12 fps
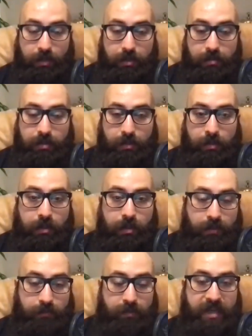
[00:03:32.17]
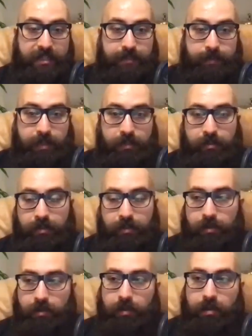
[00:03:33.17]
So if you ask me,
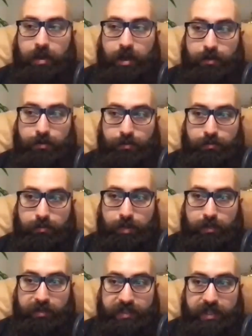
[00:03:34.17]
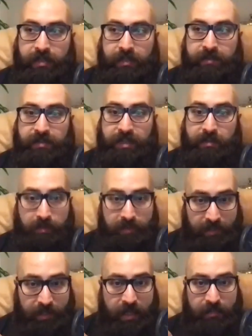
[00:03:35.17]
are you scared of Islam? I would
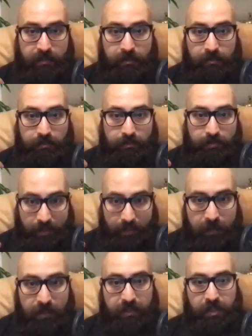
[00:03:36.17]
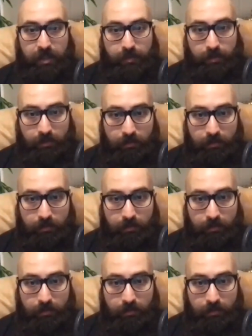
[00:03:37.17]
say, yes, Islam is scary.